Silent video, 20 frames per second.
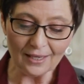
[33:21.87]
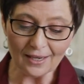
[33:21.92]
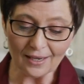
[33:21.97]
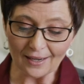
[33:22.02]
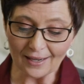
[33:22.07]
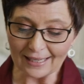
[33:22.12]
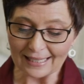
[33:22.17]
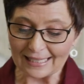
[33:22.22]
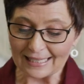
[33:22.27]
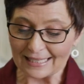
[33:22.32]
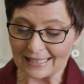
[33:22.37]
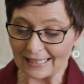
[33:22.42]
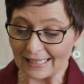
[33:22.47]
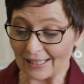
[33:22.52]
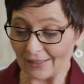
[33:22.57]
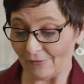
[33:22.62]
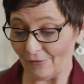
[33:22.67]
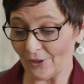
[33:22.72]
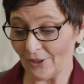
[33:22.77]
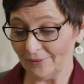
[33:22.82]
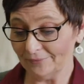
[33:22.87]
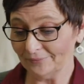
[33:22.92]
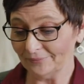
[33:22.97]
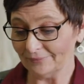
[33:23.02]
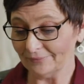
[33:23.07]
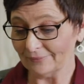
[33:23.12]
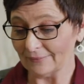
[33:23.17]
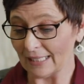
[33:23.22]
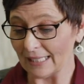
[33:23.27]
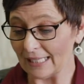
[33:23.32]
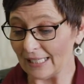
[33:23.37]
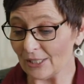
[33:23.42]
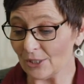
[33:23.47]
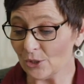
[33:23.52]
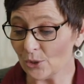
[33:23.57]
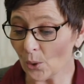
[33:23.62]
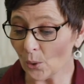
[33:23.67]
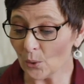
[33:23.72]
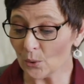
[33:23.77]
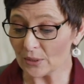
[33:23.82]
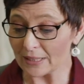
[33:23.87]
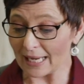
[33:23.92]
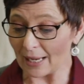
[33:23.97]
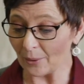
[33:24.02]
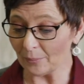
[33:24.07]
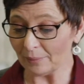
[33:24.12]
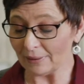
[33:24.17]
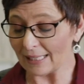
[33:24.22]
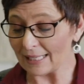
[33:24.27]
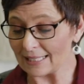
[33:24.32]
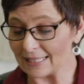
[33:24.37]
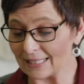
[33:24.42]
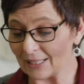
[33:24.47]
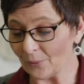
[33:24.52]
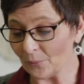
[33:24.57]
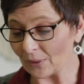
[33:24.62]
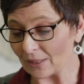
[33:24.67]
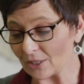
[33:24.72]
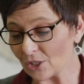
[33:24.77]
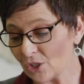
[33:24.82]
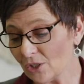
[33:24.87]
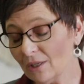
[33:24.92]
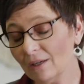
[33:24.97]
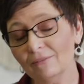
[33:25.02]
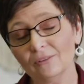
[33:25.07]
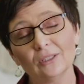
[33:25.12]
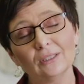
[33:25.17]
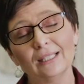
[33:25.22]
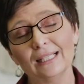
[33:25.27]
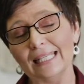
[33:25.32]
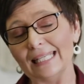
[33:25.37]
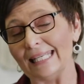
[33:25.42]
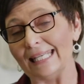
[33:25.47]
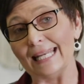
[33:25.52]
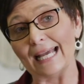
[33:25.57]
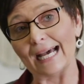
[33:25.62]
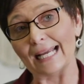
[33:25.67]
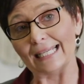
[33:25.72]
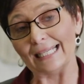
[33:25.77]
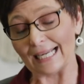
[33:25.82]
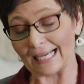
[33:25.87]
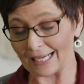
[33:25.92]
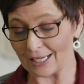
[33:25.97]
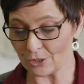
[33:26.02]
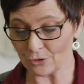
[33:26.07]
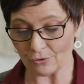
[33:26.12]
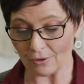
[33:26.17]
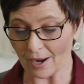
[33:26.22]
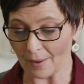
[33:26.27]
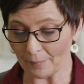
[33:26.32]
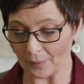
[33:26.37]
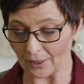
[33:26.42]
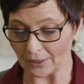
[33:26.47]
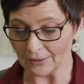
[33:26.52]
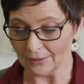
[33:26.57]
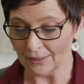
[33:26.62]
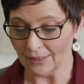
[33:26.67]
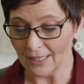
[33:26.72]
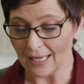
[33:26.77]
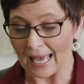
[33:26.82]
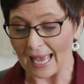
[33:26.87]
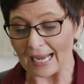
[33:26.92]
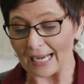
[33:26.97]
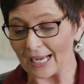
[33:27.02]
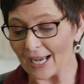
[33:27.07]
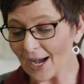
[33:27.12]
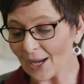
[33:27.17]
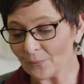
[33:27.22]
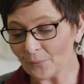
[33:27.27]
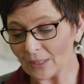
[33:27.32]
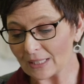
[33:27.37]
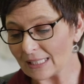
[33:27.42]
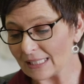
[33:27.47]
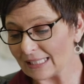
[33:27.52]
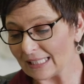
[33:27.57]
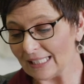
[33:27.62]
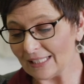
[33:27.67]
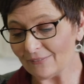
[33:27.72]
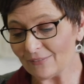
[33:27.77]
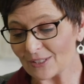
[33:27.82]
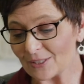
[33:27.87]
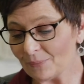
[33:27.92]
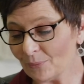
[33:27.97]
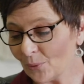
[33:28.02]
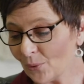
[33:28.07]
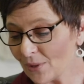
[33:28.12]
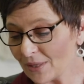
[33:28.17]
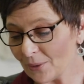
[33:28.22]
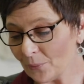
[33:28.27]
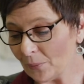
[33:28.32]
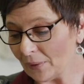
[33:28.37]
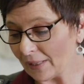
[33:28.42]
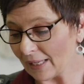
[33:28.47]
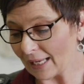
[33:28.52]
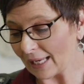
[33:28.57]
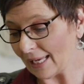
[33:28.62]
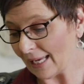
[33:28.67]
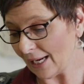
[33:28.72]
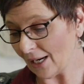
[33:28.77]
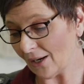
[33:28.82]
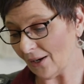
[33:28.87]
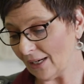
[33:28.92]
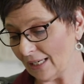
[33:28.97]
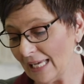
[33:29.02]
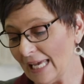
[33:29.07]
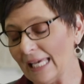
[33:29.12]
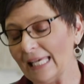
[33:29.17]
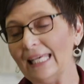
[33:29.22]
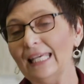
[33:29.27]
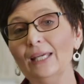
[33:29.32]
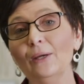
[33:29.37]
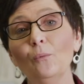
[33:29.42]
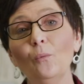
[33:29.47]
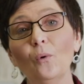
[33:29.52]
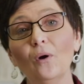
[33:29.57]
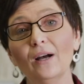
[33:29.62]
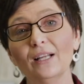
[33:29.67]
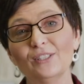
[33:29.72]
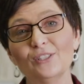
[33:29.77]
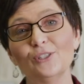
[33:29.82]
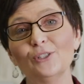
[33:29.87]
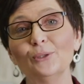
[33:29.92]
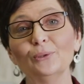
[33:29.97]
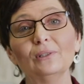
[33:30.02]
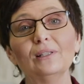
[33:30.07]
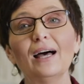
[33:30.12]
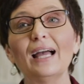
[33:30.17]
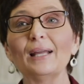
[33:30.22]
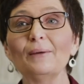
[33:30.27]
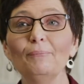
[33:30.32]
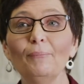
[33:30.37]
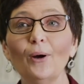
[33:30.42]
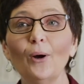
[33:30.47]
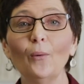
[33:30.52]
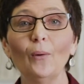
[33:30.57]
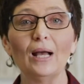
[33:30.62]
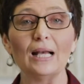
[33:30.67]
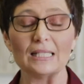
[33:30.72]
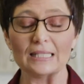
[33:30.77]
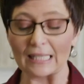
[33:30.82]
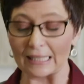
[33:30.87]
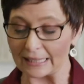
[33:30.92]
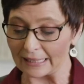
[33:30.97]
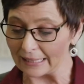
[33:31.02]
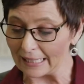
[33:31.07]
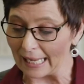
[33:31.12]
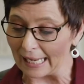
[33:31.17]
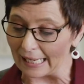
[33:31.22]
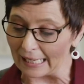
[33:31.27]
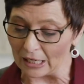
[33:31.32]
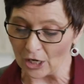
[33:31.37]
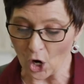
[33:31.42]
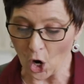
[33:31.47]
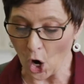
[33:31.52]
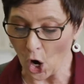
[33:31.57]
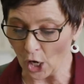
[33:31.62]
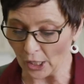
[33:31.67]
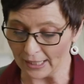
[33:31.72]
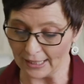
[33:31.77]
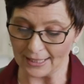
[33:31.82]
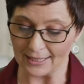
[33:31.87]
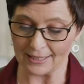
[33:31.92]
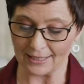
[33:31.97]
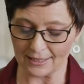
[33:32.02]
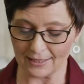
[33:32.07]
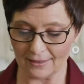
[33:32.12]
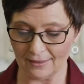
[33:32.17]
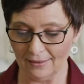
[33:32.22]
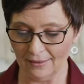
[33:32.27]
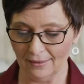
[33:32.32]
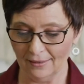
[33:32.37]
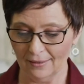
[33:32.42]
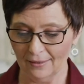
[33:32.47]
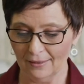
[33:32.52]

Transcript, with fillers: God is a giver. He doles out blessing with a shovel, not an eyedropper. And God wants to give us more than we can carry. He wants to, like Boaz, lay it on us.